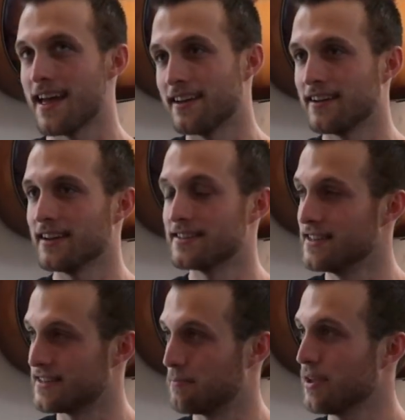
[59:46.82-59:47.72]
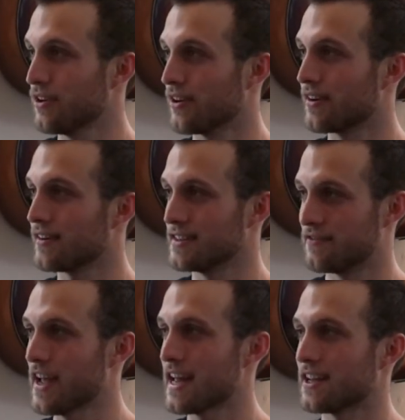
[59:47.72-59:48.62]
And then is disappeared,
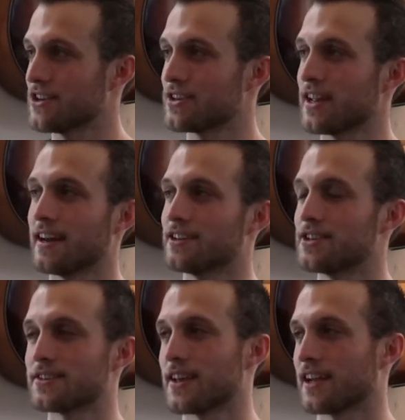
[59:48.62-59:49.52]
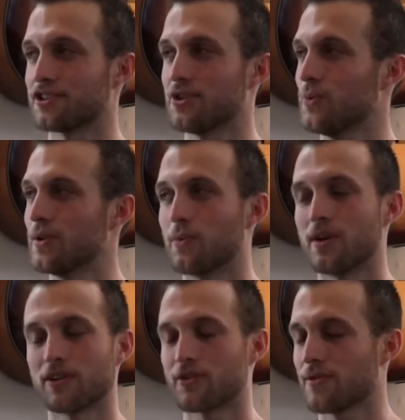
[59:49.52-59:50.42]
is vanished. Yeah. And it's just like a
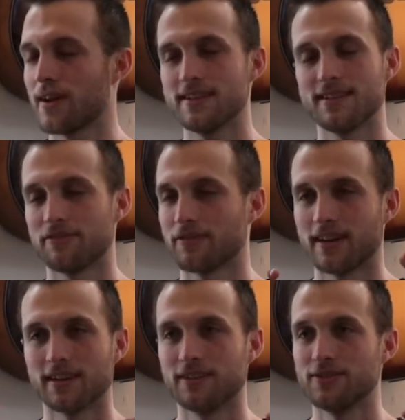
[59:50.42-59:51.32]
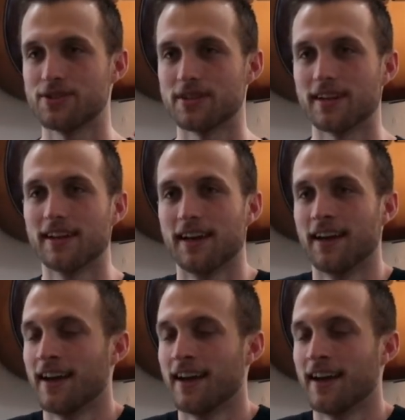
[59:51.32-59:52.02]
2-in-1 crazy freaking illusion.